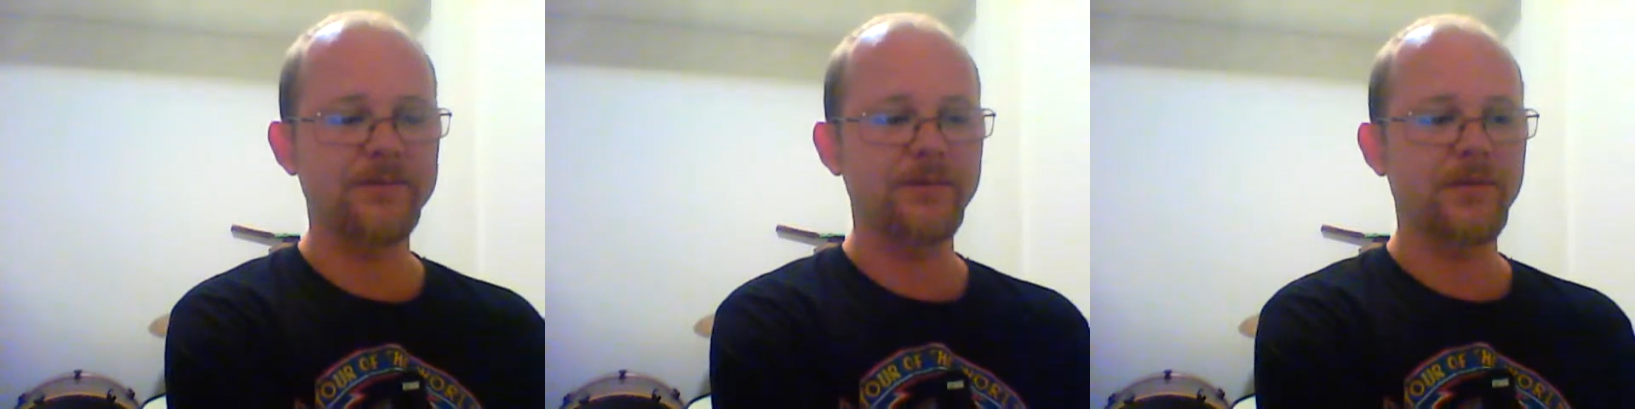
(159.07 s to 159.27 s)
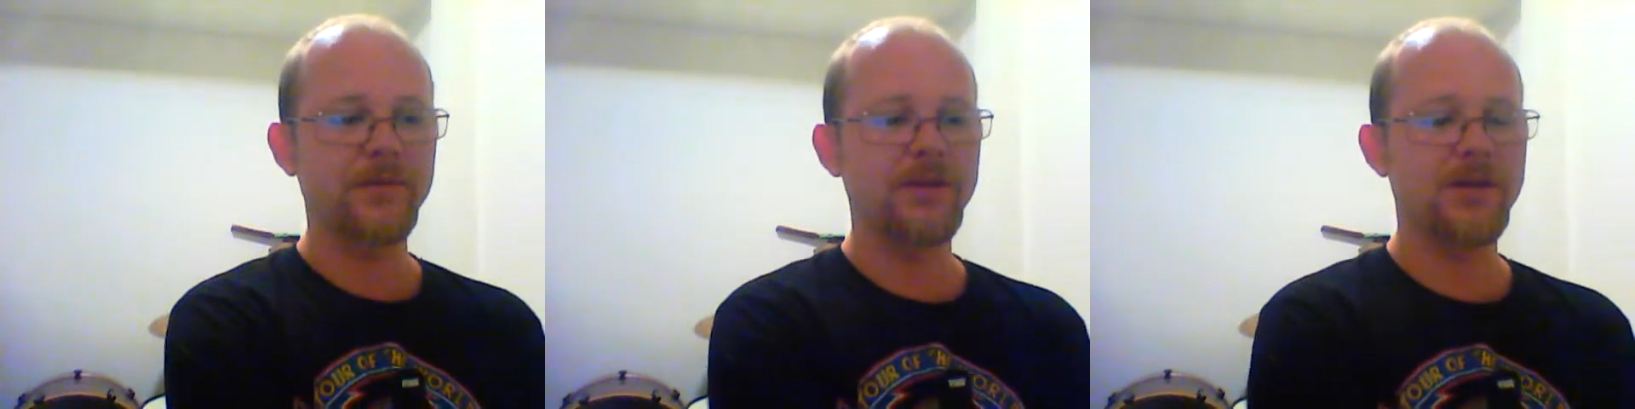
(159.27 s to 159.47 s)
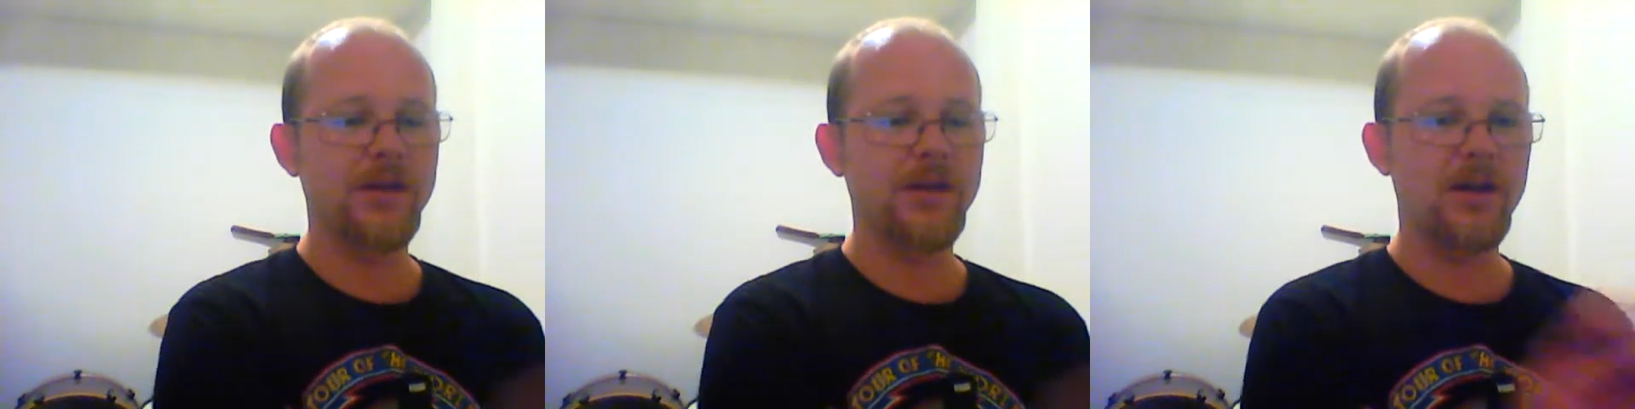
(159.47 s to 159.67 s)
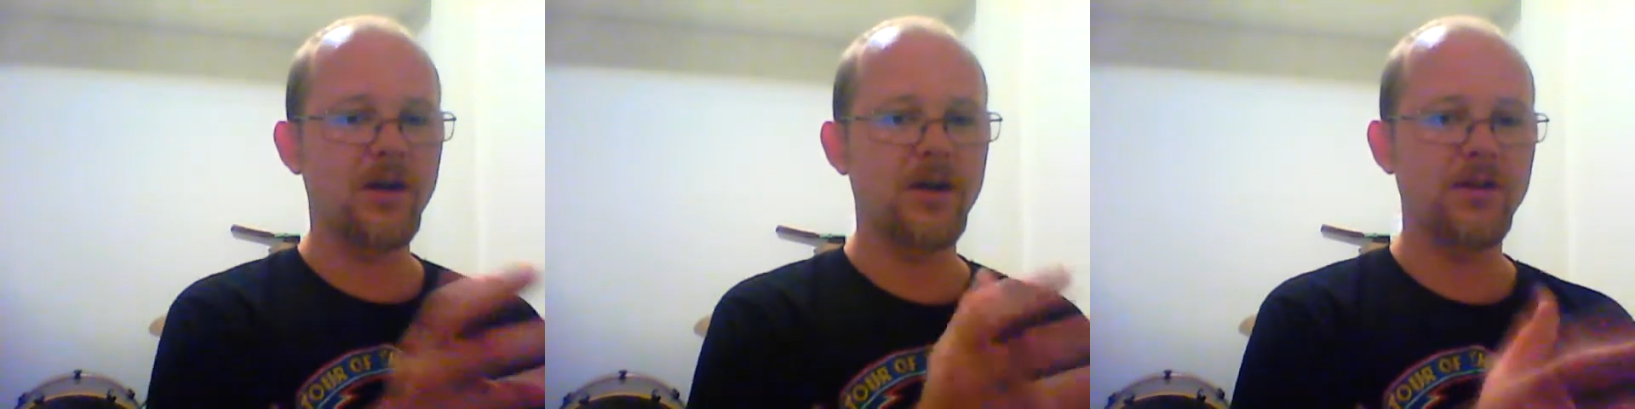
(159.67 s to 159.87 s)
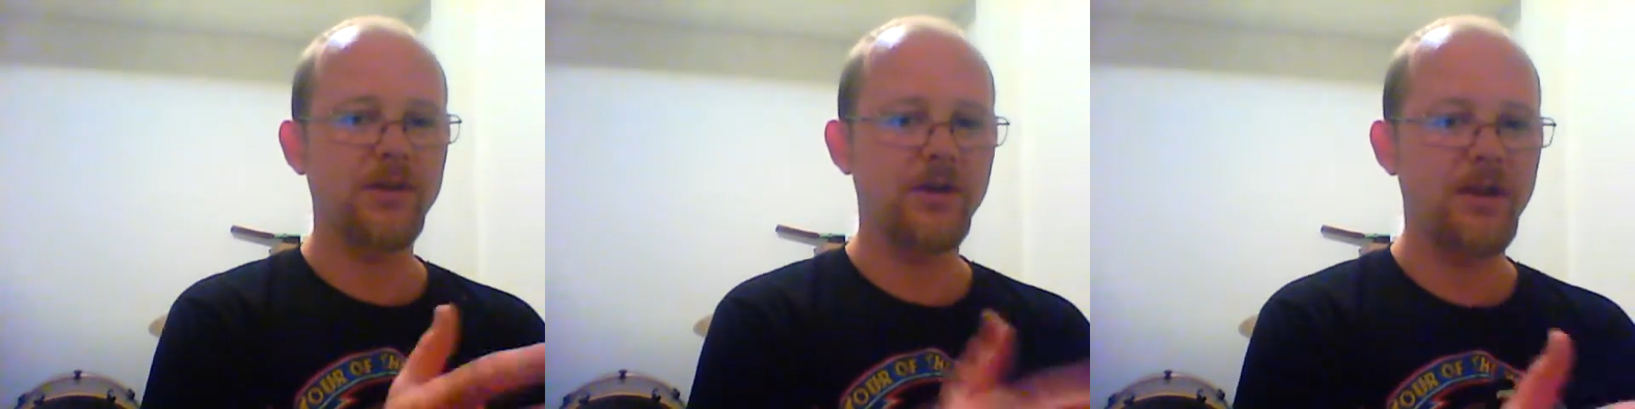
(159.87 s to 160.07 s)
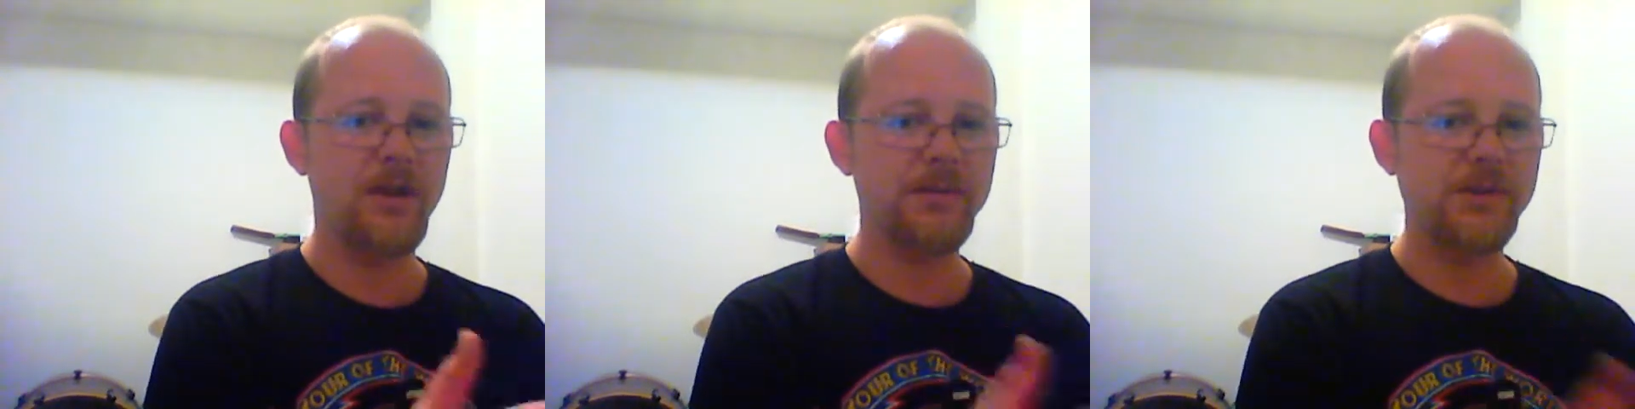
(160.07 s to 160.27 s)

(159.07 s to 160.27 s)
the hops